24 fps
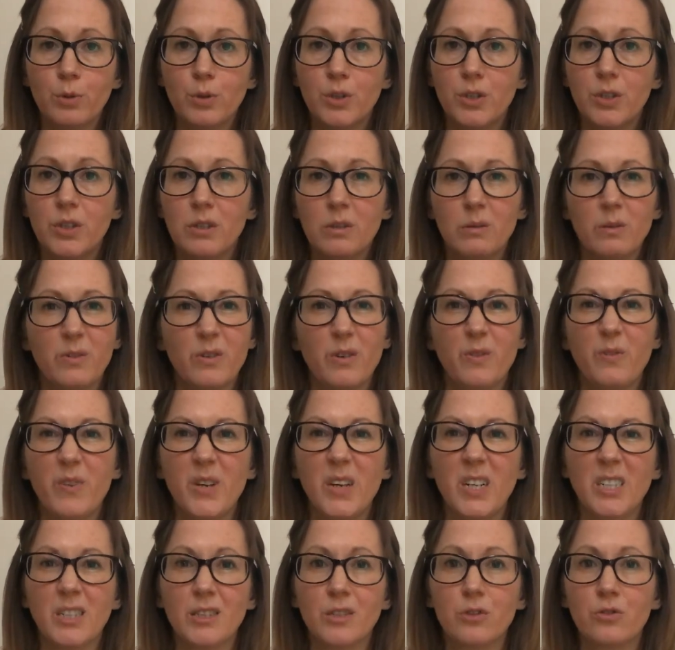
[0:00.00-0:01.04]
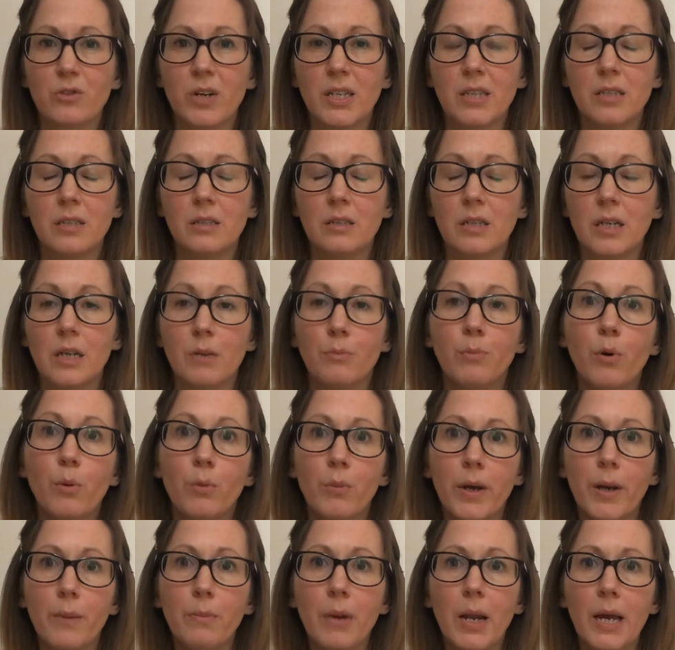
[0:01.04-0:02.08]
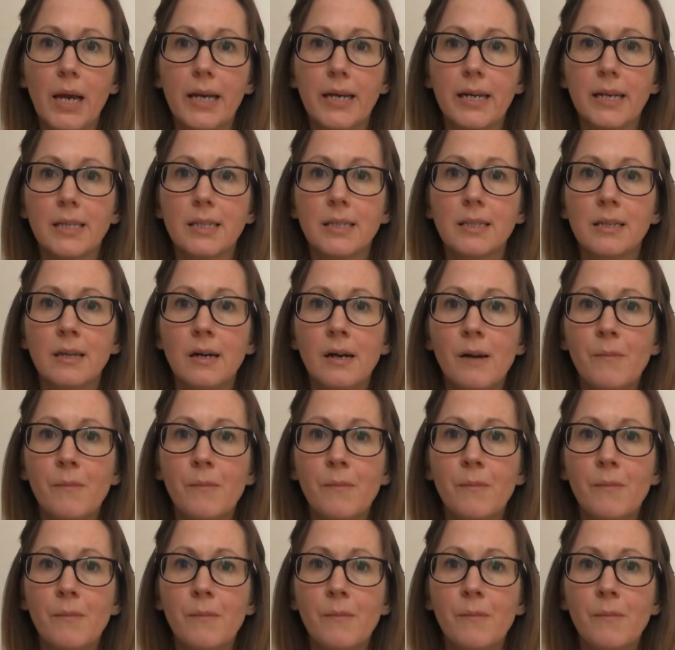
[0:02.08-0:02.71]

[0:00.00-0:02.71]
to do if they're feeling stressed in a public place,